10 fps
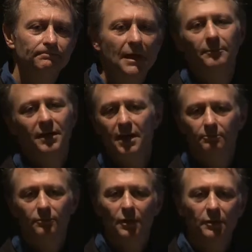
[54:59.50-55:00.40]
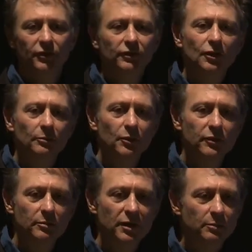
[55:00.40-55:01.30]
I mean, that probably doesn't help you with
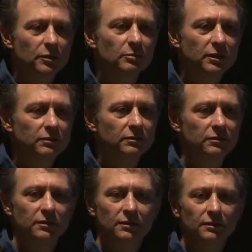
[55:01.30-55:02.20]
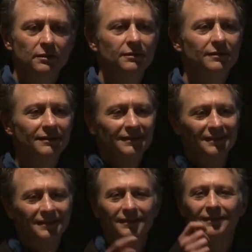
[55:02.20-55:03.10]
your paper, but. Actually,
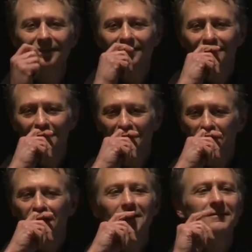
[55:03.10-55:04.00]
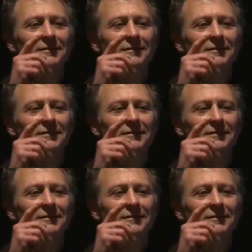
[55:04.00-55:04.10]
it does. Okay.